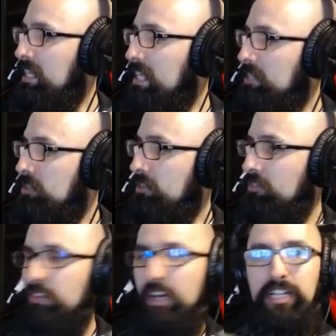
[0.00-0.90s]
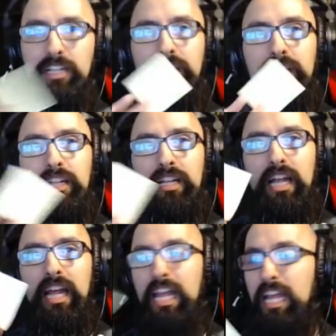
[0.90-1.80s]
electric fire
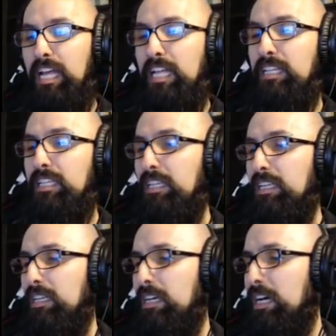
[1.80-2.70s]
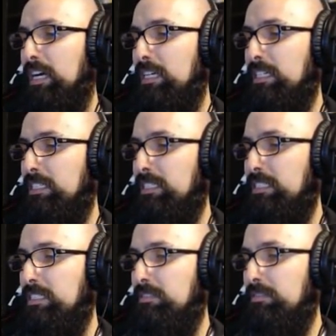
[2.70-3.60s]
and uh,
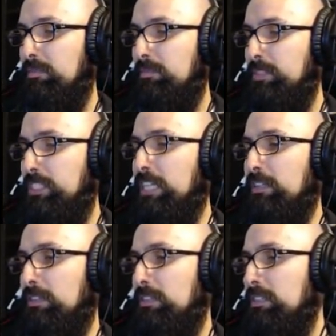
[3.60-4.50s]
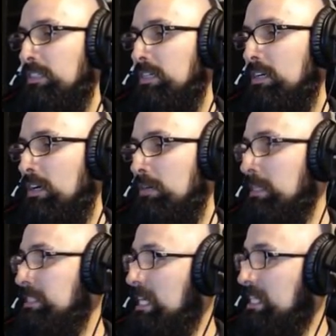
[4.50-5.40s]
steel on
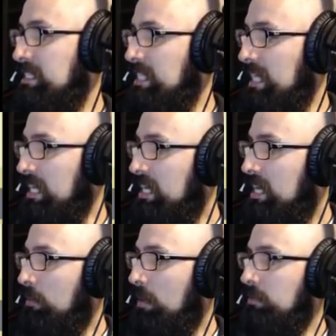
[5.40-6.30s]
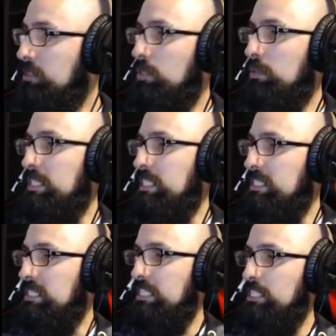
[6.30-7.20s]
my second sticky. And what I was doing with
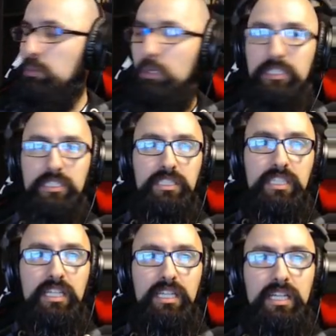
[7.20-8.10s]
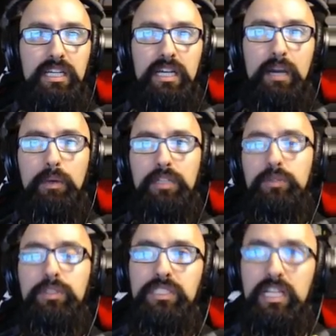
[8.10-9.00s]
these is I just wanted to see I wanted
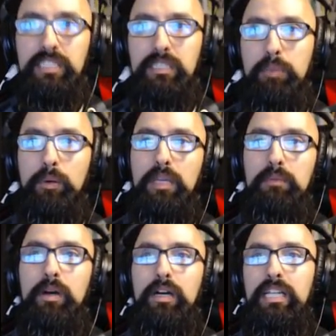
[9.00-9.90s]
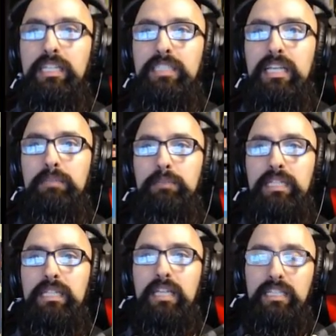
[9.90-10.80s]
to assess the Pokemon inside
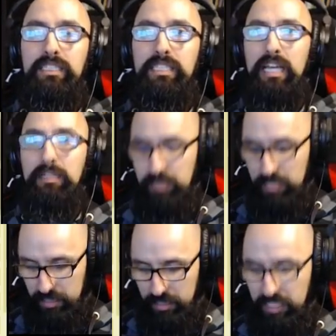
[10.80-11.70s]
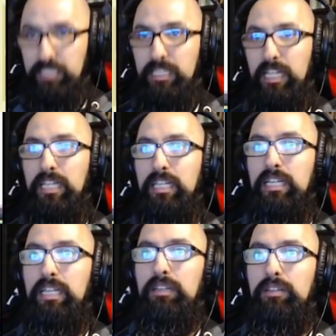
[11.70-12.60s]
the, inside uh, this thing
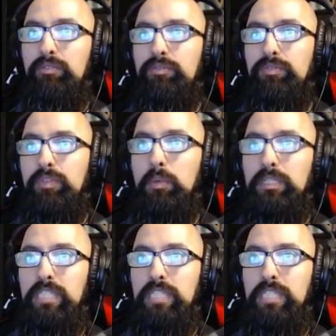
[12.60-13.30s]
the